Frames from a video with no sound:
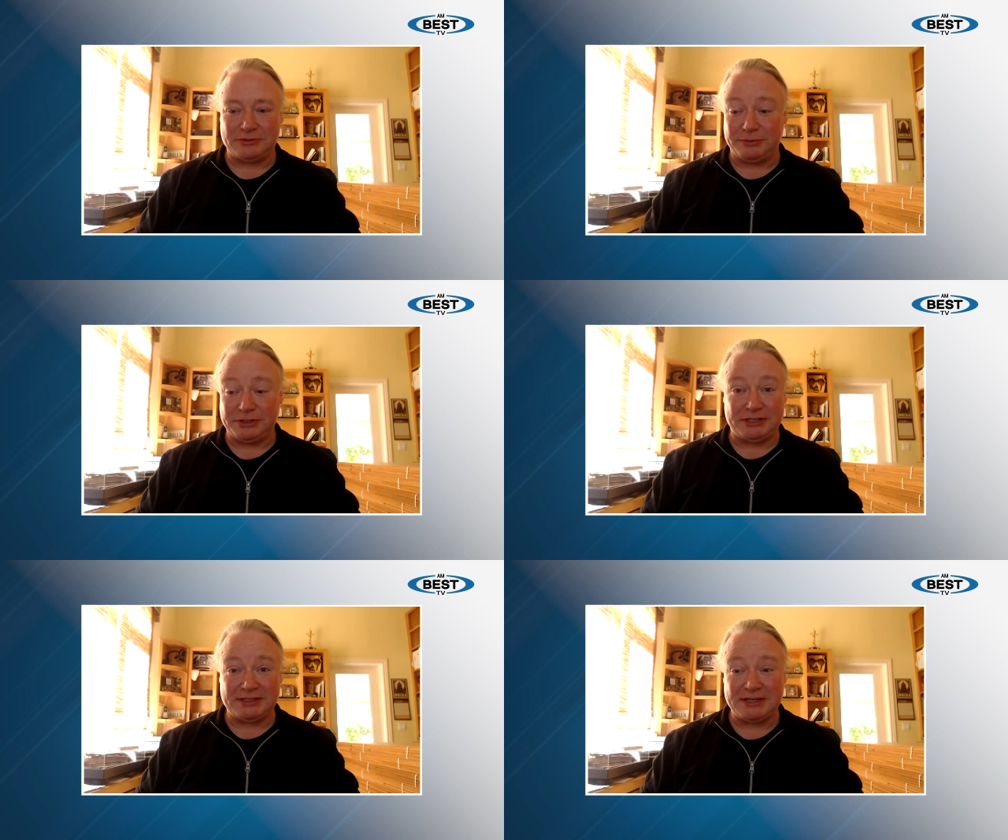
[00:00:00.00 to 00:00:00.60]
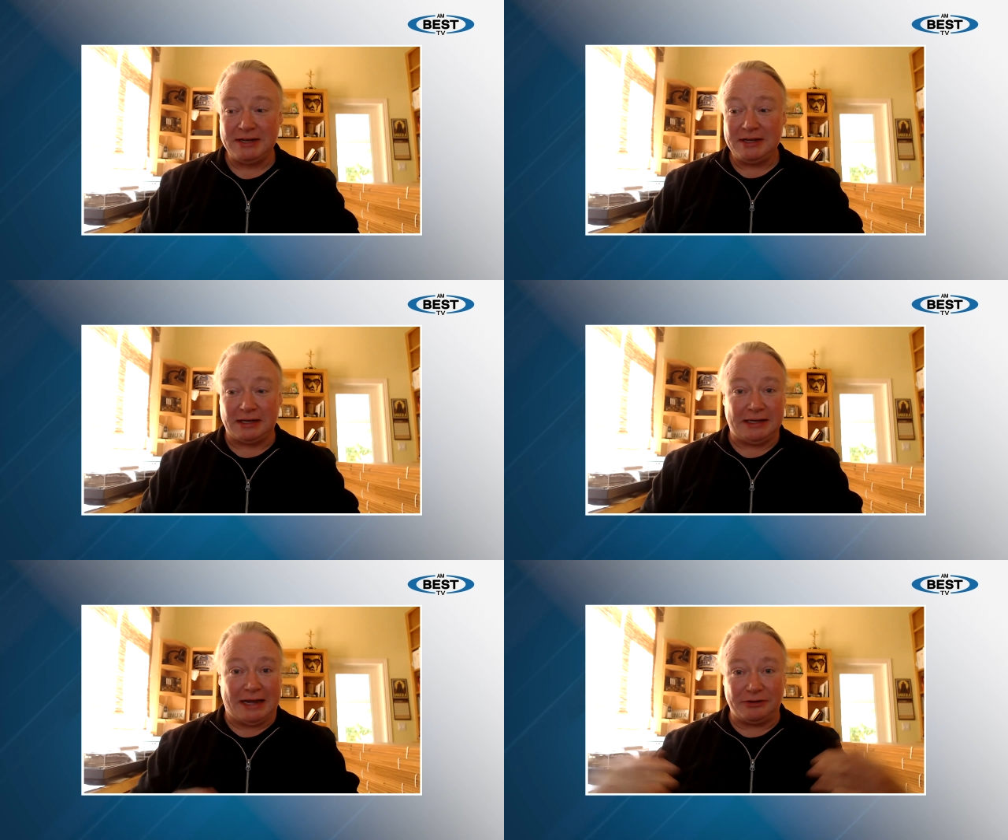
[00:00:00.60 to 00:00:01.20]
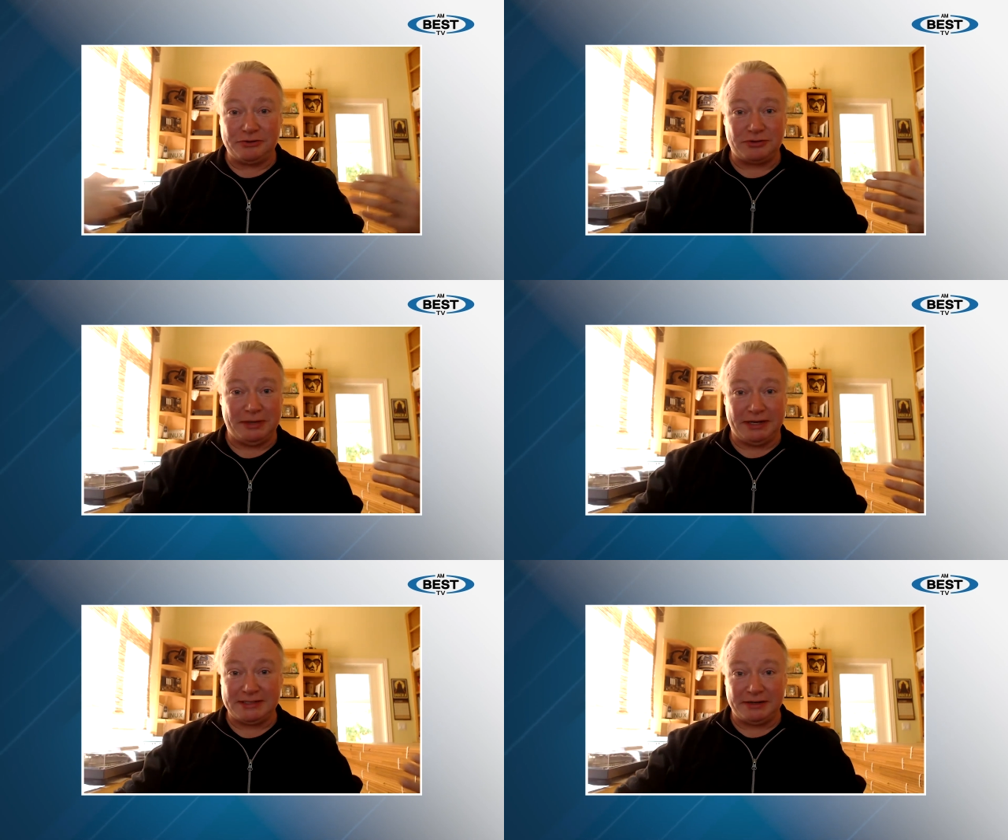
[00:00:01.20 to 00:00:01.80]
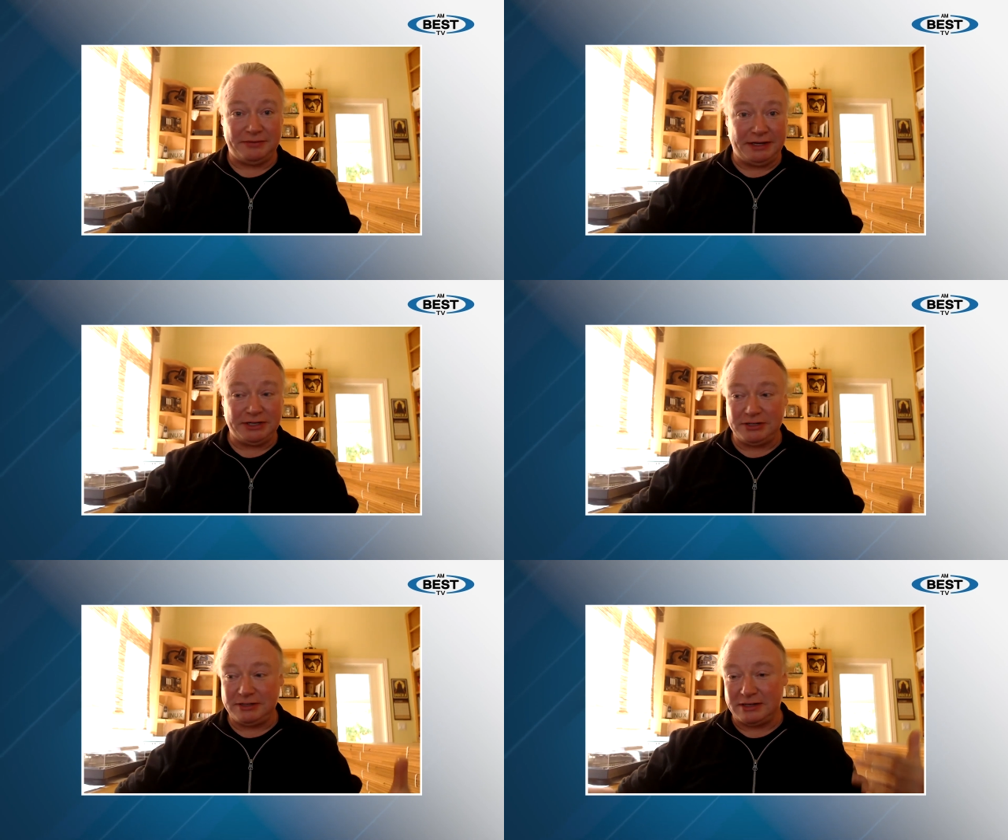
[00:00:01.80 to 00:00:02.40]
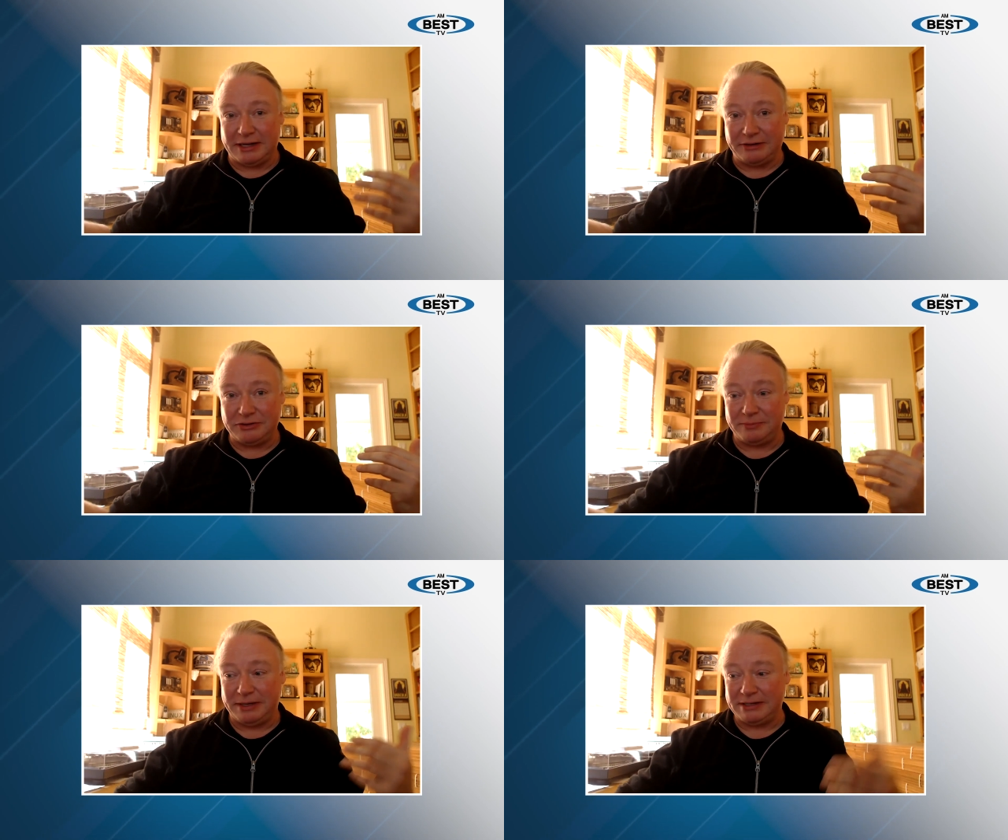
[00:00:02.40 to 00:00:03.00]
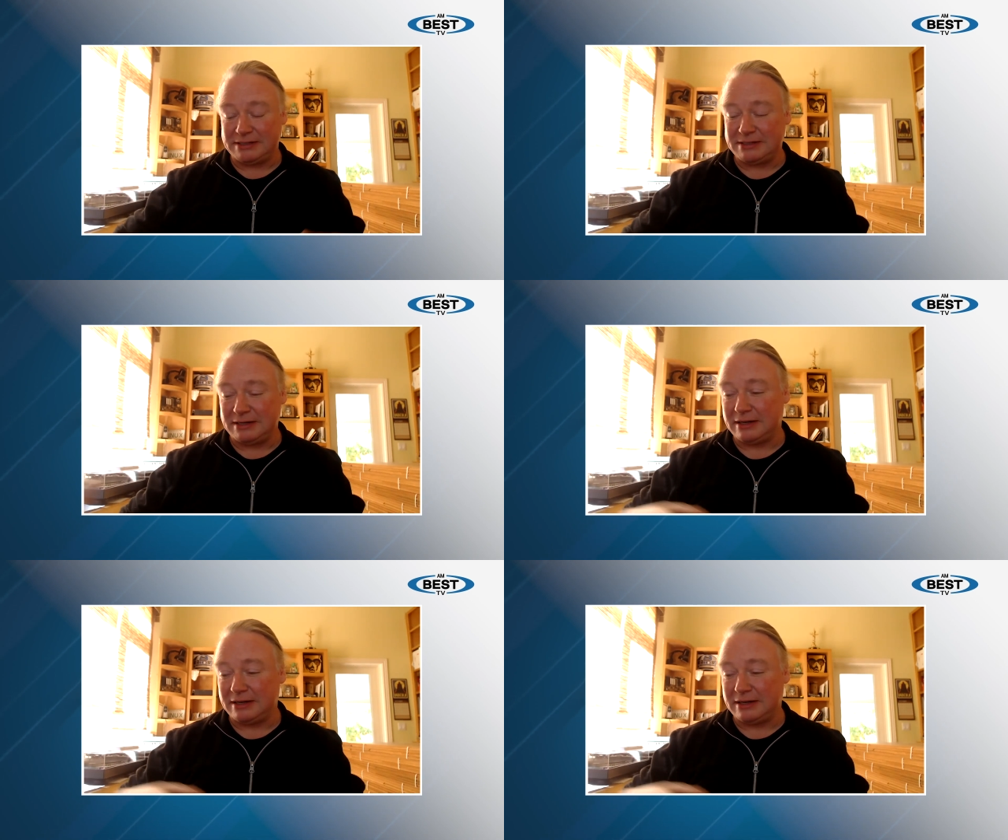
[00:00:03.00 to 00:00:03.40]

which has allowed tremendous innovation, allowed tremendous